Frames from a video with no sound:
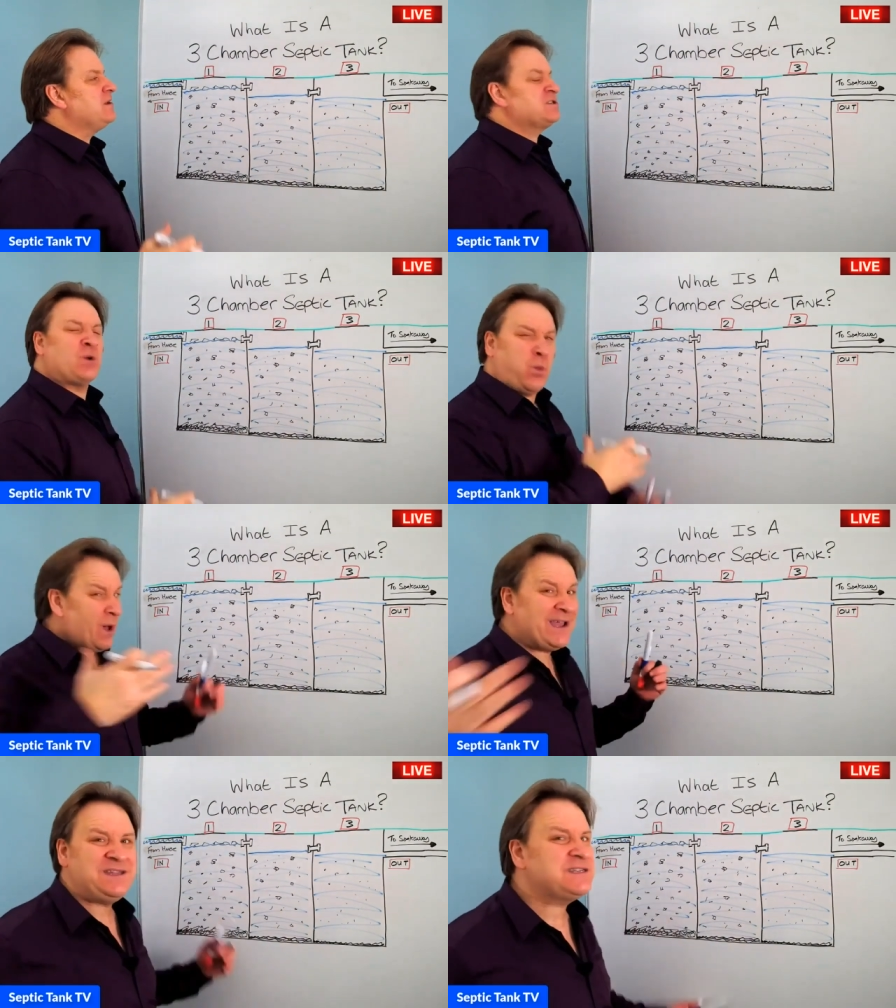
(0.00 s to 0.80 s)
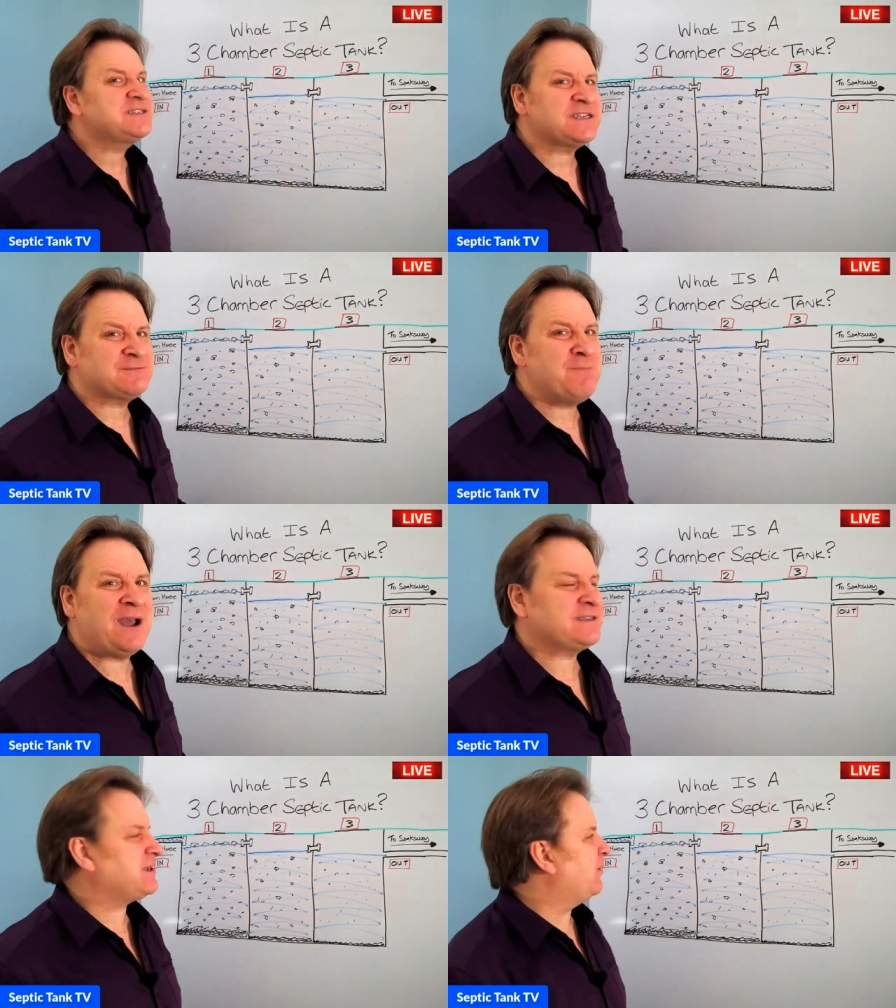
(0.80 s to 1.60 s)
So why does this
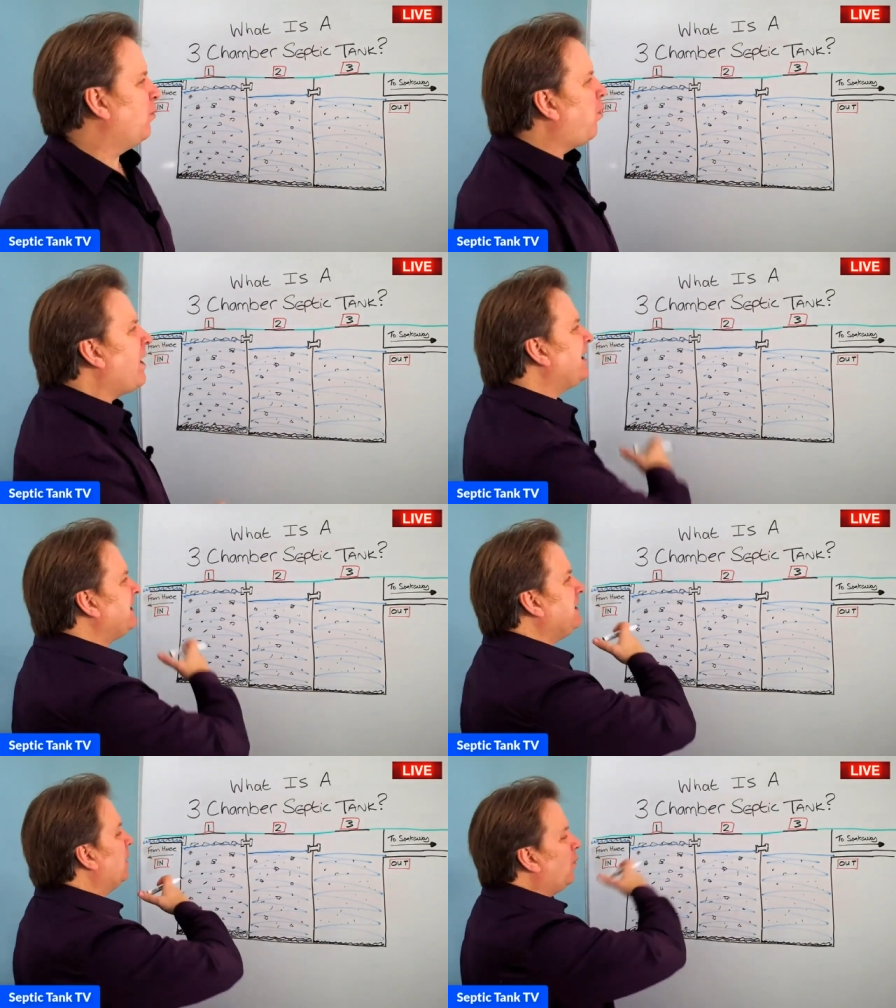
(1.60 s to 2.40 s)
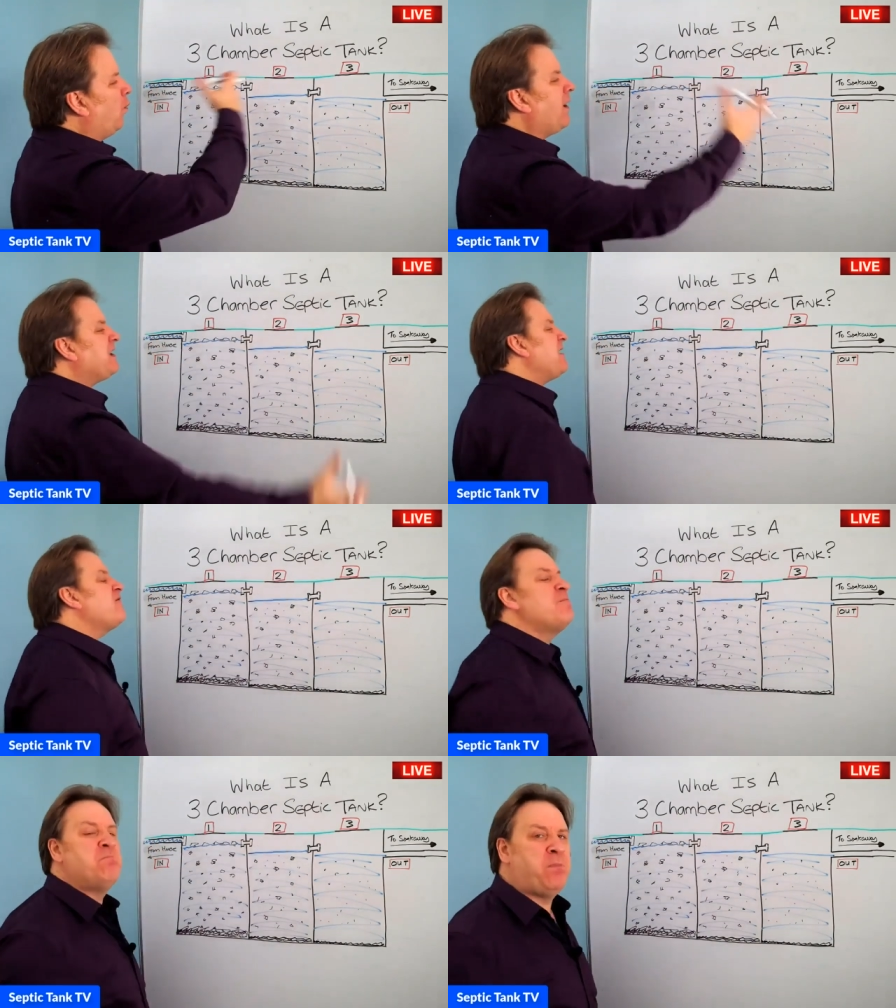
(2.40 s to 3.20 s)
matter? Why, why
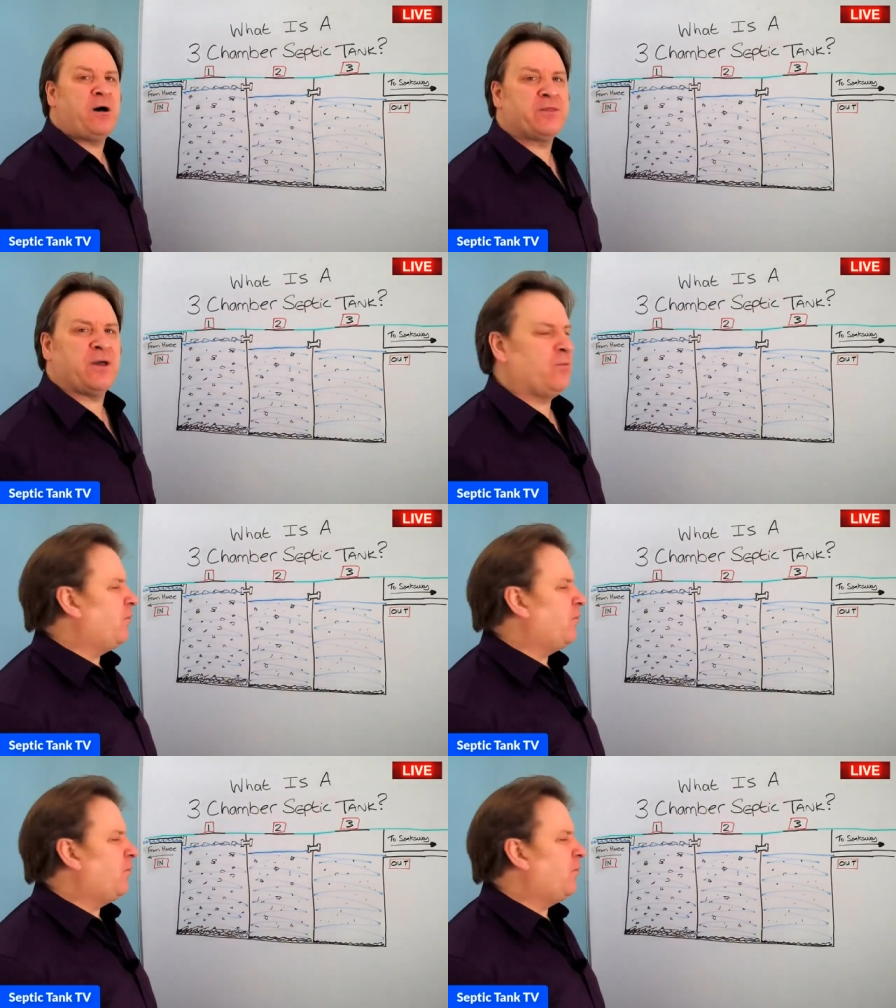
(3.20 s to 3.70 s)
even bother?